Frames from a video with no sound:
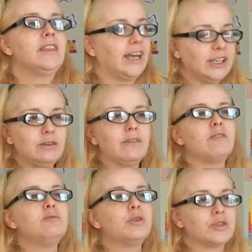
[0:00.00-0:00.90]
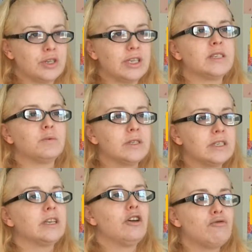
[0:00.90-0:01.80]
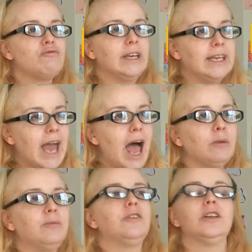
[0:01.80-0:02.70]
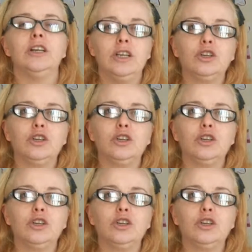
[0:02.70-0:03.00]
Thank you very much, this was really helpful.